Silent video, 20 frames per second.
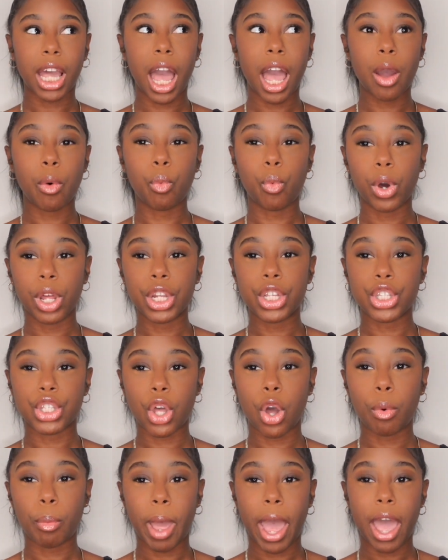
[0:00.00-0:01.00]
Like, I want it
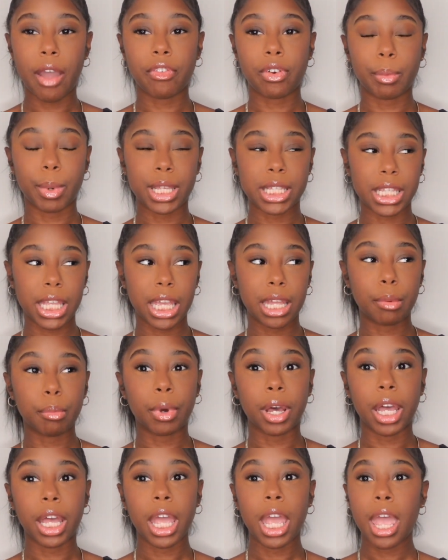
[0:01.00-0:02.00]
so bad for my skin,
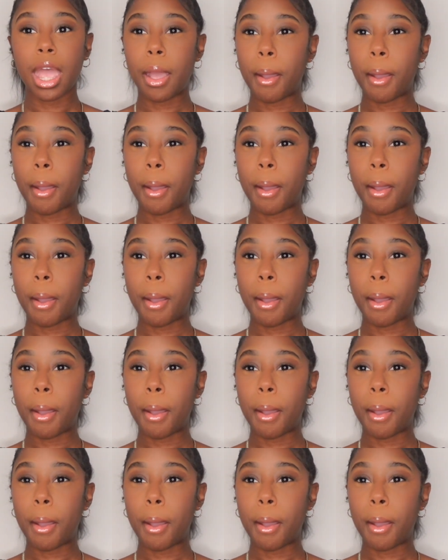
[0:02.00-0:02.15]
but